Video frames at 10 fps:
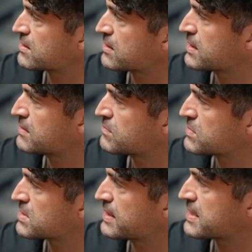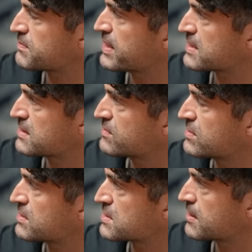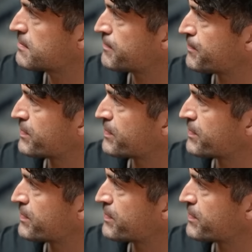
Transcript: times less massive than the sun.